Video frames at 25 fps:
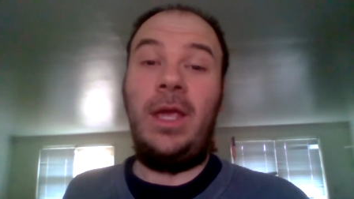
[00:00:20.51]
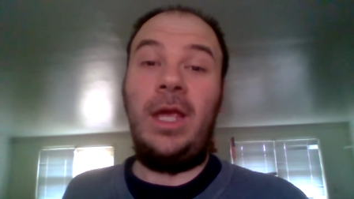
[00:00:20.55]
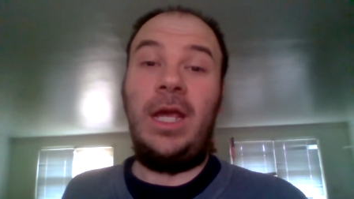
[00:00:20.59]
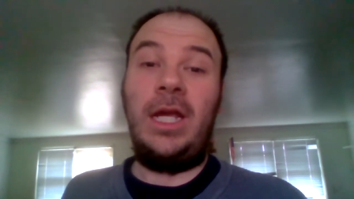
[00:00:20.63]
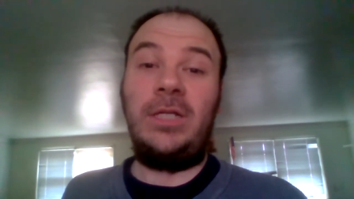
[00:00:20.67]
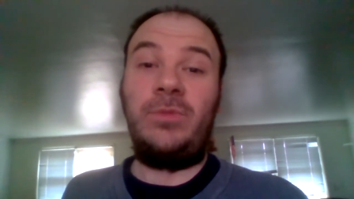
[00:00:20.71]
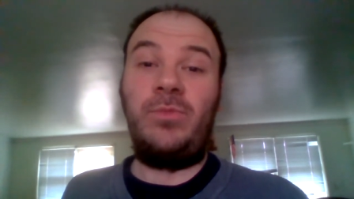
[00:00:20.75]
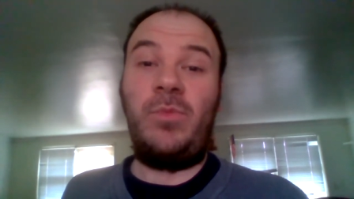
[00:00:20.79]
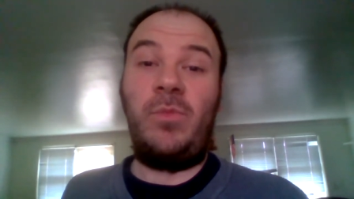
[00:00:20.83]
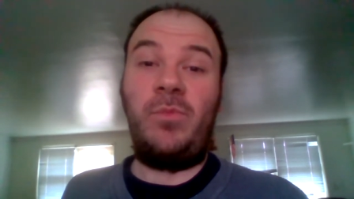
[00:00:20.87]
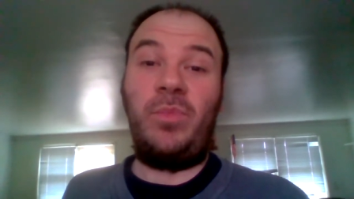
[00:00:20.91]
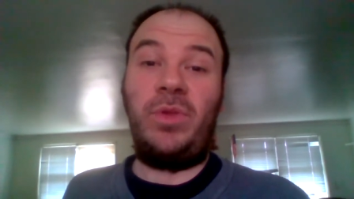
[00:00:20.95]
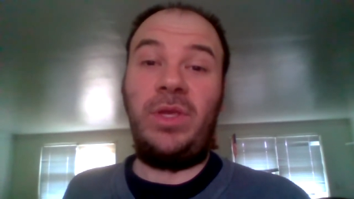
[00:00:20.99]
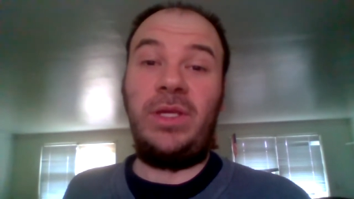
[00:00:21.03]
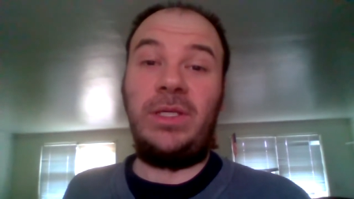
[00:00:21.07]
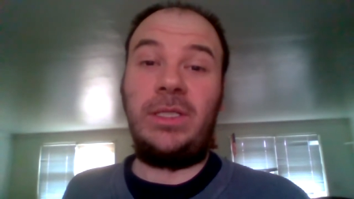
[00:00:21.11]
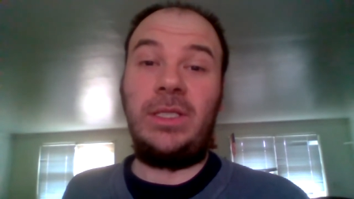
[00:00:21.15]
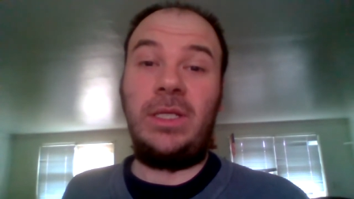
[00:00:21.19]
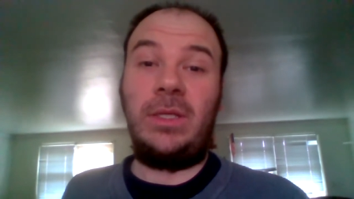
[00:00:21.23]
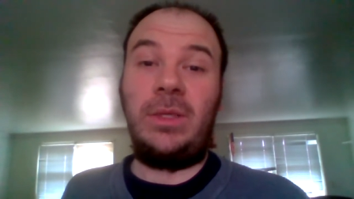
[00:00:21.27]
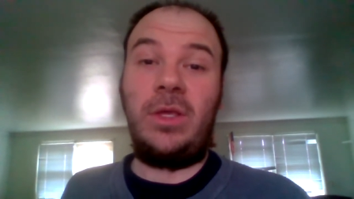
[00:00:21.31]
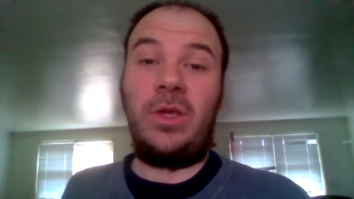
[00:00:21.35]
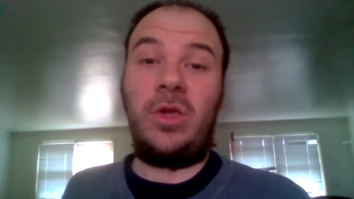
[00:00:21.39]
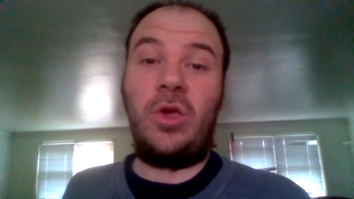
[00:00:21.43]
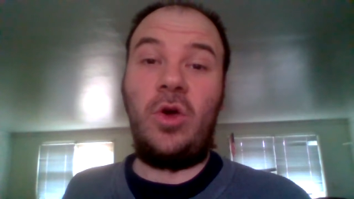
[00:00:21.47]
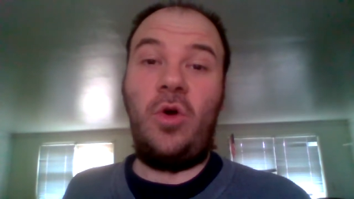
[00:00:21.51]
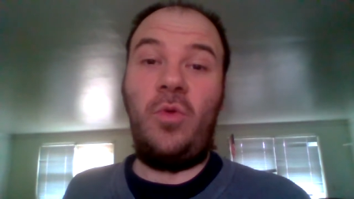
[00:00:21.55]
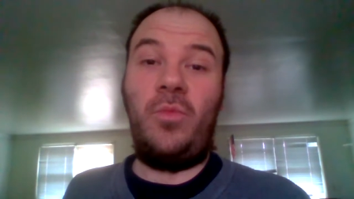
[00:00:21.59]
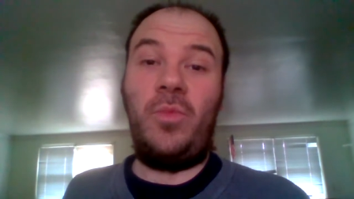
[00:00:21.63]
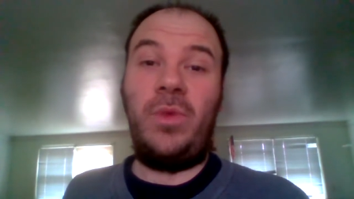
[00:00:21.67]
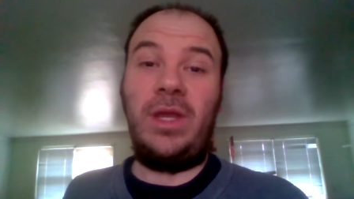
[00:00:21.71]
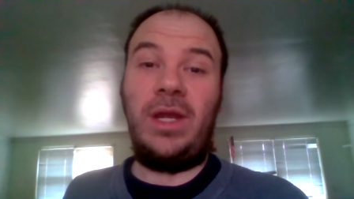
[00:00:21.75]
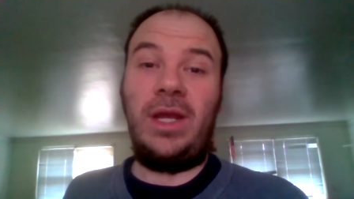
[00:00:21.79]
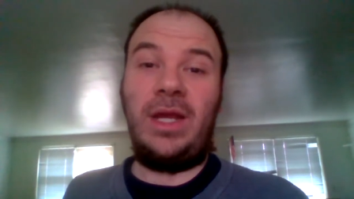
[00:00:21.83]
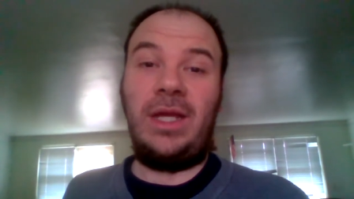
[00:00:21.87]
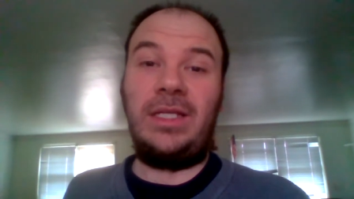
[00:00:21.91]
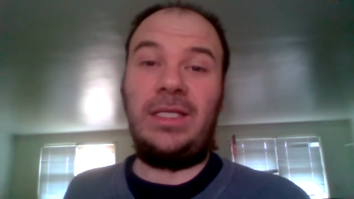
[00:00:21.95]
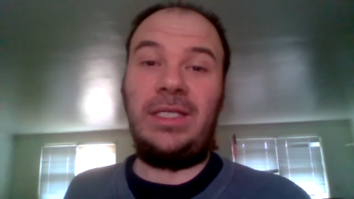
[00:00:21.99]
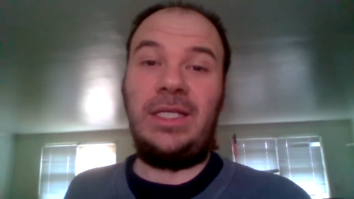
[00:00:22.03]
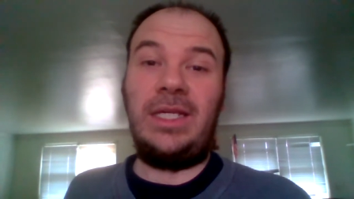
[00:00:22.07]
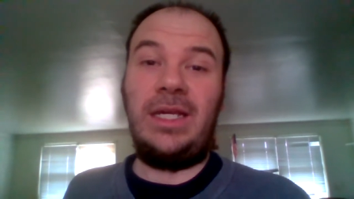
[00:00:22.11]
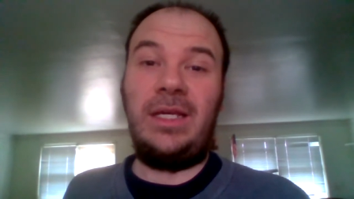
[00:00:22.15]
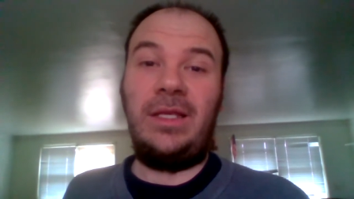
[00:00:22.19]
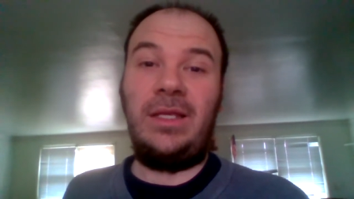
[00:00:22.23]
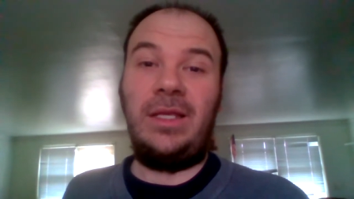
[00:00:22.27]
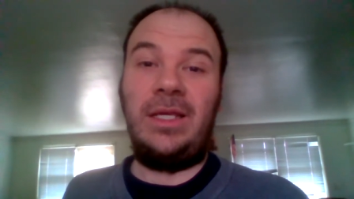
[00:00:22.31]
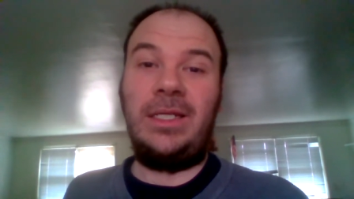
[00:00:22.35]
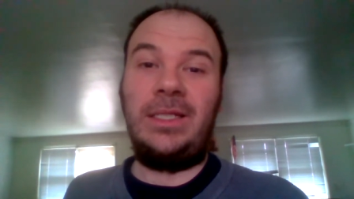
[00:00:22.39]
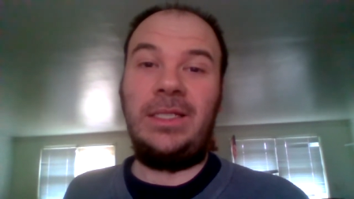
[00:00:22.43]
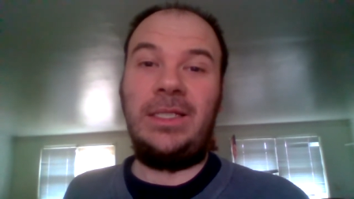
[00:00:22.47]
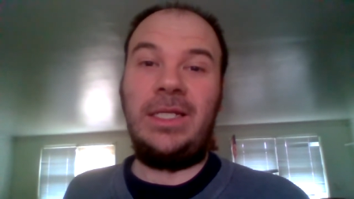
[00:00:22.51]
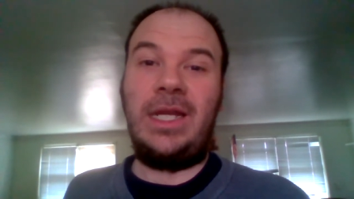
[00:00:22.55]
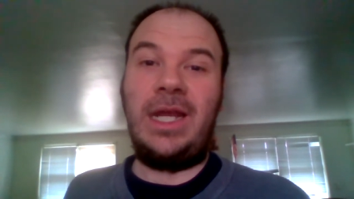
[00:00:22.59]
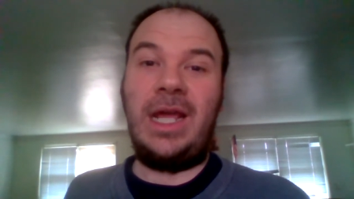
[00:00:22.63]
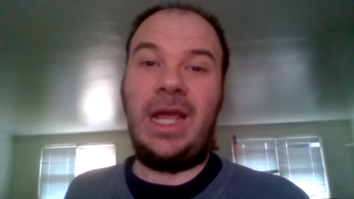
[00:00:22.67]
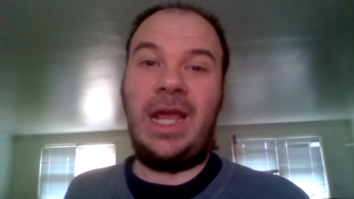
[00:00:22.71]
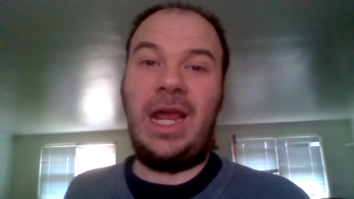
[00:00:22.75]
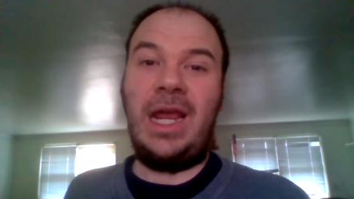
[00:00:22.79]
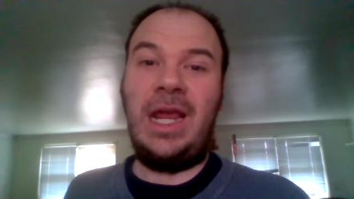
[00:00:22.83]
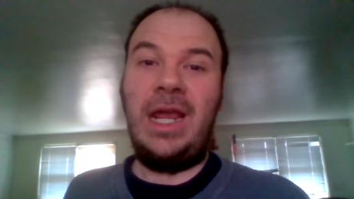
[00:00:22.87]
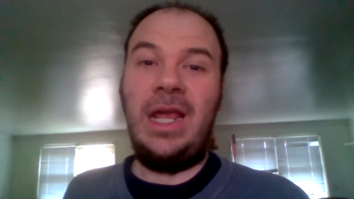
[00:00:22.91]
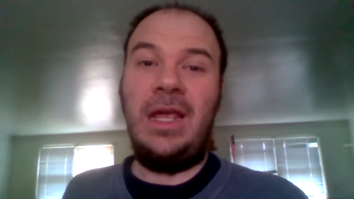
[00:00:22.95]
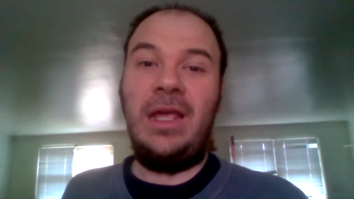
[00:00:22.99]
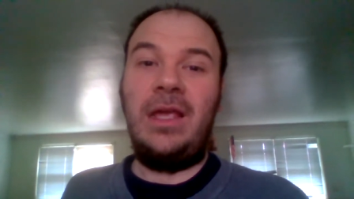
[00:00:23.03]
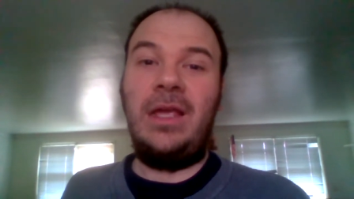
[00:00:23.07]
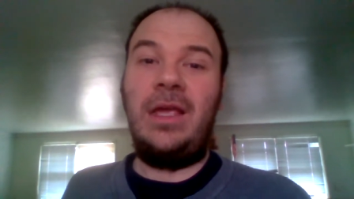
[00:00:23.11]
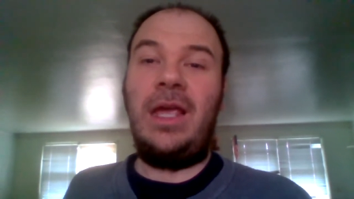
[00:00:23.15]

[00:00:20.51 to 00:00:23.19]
has been placed on the COVID 19 list today,